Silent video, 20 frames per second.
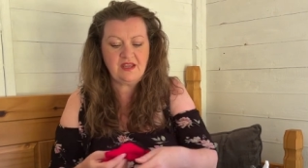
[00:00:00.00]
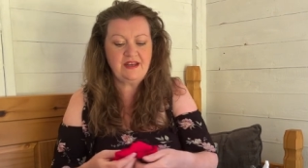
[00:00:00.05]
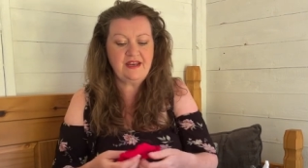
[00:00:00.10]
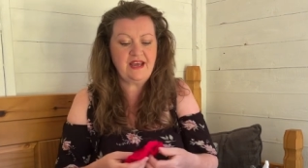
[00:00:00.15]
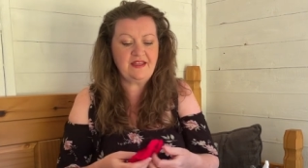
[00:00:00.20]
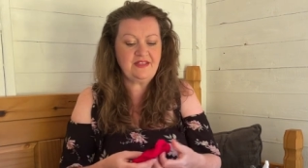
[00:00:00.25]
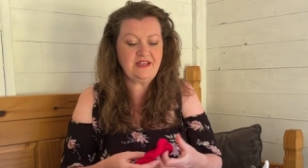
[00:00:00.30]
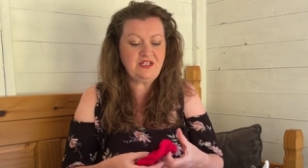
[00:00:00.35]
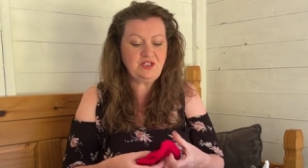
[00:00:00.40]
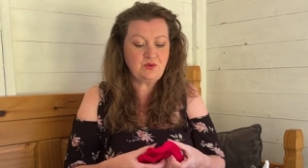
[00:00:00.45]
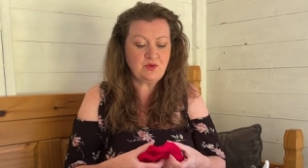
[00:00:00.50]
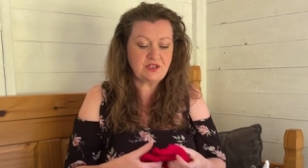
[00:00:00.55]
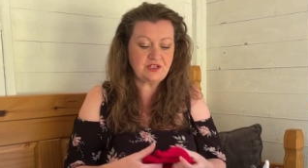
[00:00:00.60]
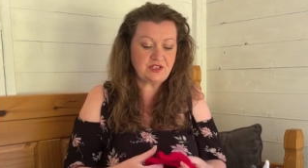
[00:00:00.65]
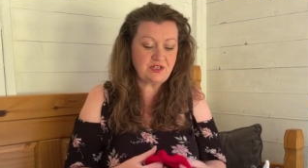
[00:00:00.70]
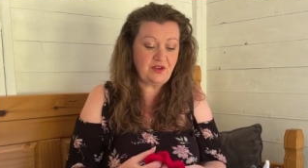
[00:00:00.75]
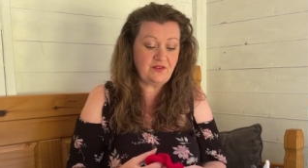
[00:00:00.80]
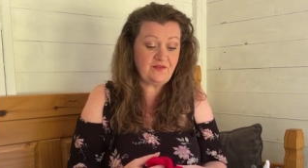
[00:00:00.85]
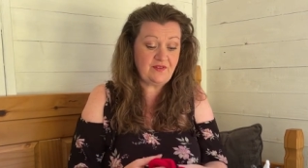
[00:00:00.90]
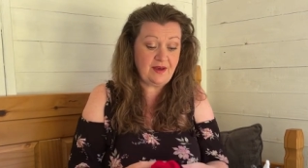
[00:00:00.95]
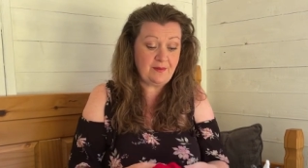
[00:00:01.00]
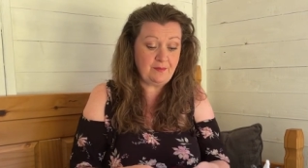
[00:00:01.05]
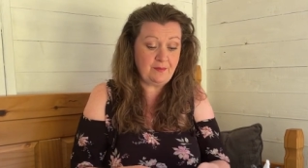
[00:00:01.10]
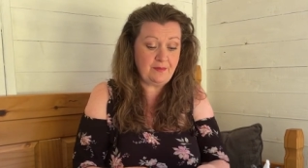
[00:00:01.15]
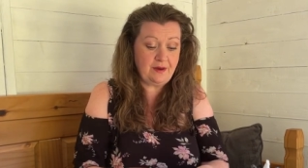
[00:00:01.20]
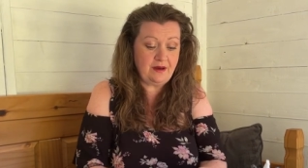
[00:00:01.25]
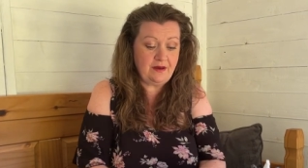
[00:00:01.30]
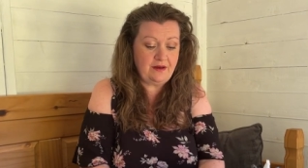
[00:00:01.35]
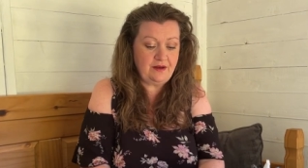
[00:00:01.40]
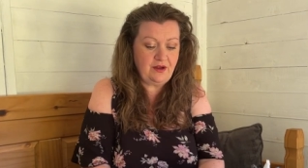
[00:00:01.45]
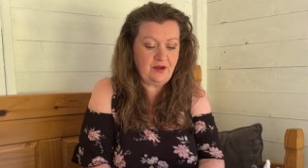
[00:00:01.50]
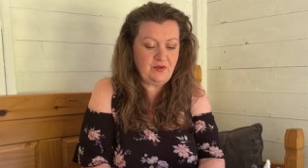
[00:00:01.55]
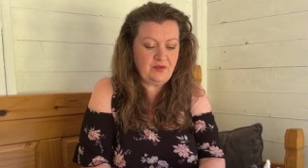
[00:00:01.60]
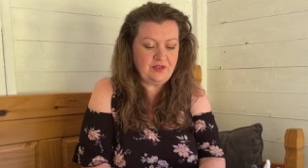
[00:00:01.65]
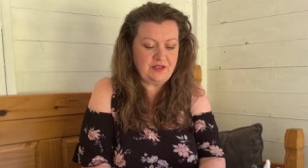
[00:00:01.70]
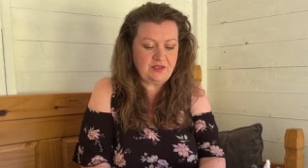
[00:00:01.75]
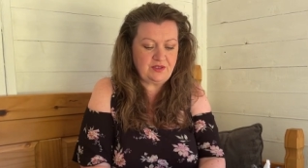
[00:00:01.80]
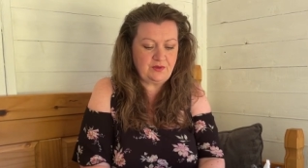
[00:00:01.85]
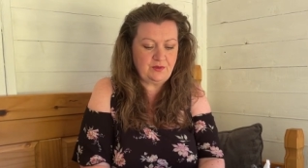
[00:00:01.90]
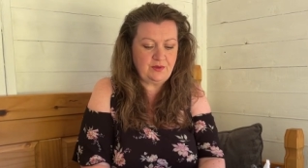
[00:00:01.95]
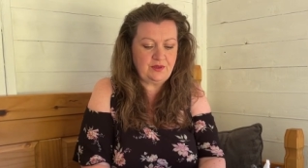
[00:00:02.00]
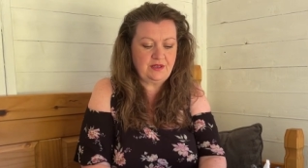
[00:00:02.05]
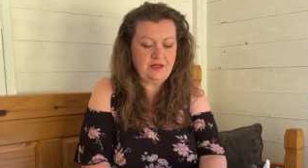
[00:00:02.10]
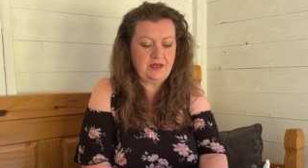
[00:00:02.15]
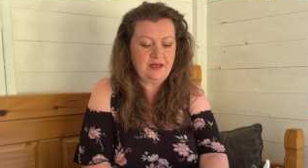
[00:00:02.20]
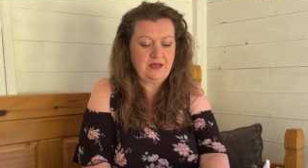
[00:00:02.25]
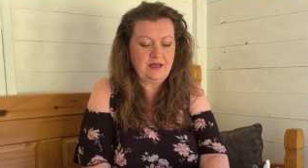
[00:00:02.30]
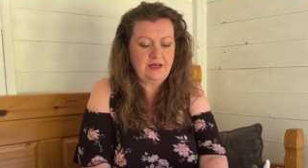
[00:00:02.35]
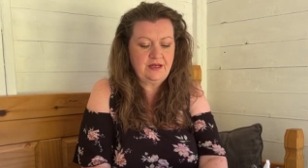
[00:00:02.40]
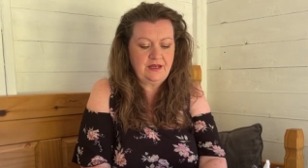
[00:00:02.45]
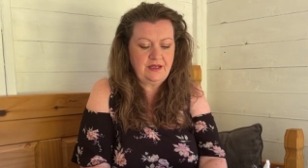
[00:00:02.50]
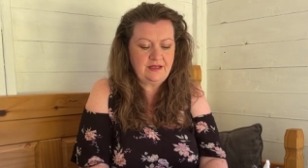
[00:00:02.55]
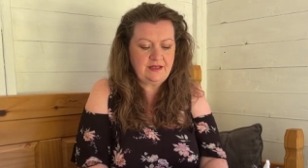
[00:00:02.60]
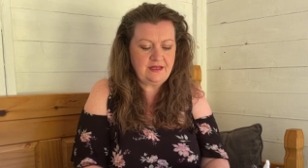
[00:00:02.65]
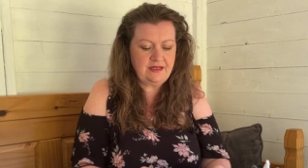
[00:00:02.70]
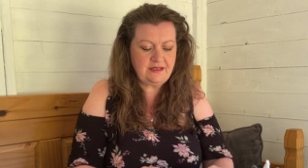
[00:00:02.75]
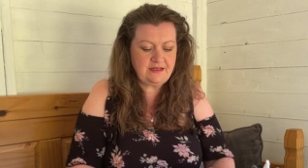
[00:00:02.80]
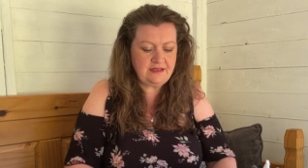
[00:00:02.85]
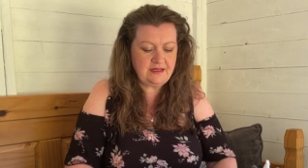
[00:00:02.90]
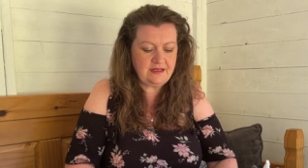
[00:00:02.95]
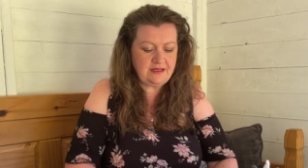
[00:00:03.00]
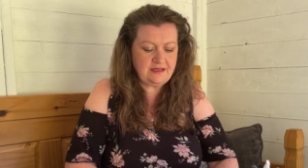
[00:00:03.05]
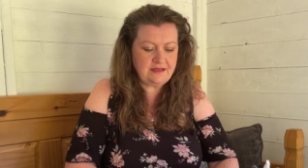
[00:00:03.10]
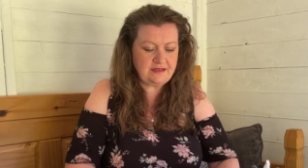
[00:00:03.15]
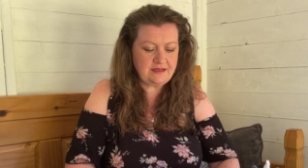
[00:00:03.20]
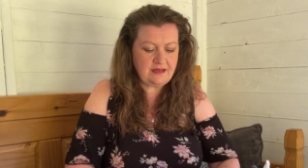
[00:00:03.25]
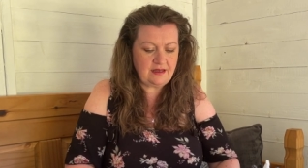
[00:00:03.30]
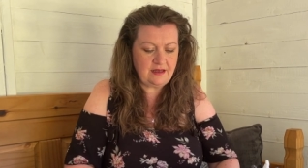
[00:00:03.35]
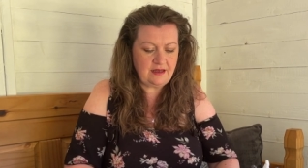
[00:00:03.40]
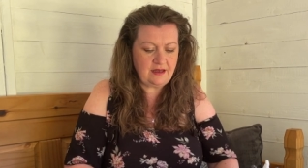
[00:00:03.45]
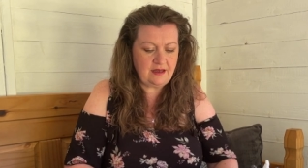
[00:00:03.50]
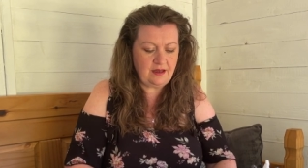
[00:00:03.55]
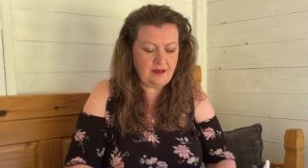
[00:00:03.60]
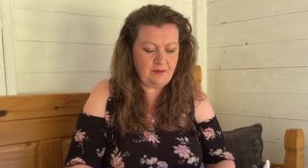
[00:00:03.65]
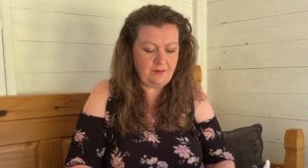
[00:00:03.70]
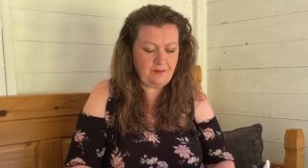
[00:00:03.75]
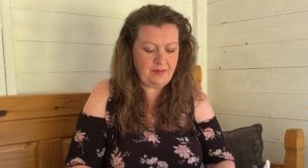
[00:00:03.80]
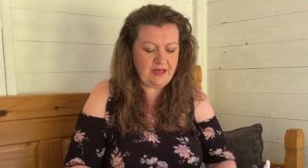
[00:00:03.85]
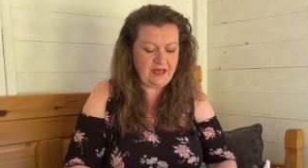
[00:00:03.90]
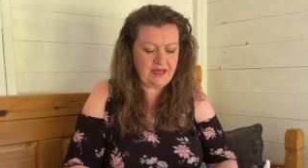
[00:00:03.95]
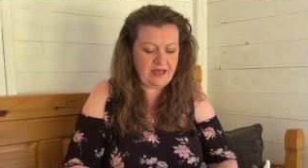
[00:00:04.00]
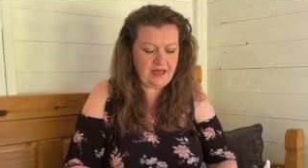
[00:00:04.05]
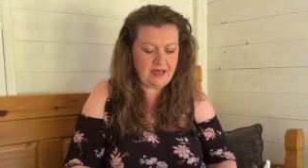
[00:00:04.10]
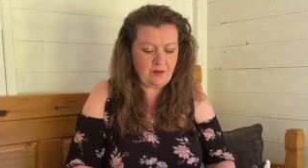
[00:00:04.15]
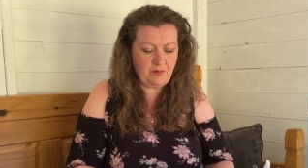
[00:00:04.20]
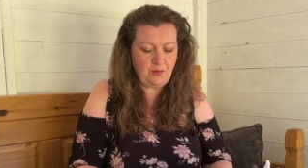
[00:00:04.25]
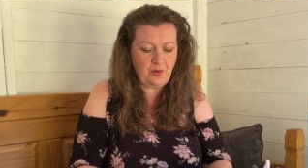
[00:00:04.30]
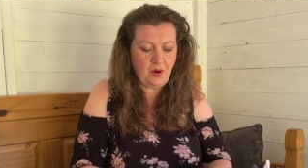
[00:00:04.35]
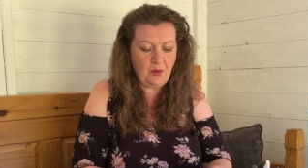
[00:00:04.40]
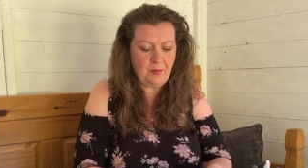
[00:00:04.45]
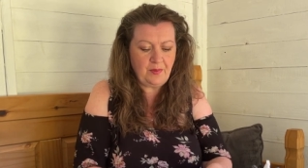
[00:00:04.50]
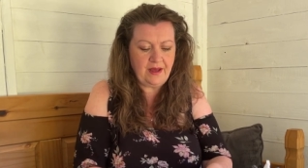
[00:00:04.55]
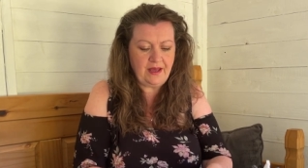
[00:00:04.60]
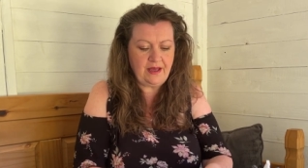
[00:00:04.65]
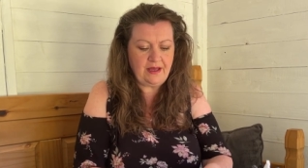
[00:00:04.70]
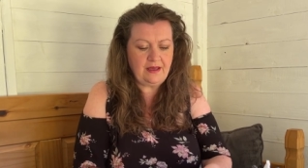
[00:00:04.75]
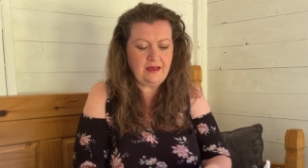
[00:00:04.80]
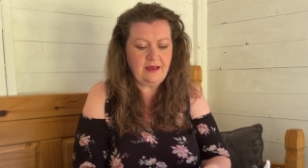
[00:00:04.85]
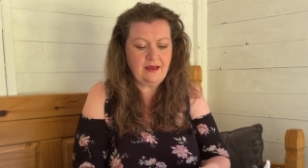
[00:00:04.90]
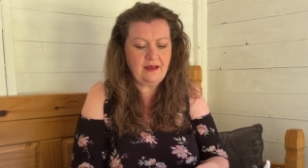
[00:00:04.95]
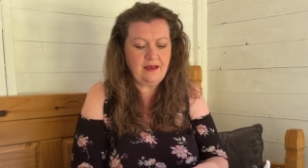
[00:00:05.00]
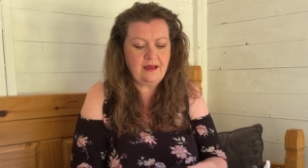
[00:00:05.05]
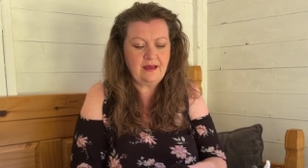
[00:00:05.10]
Now this one's November, I know this one. This is Big Poppy.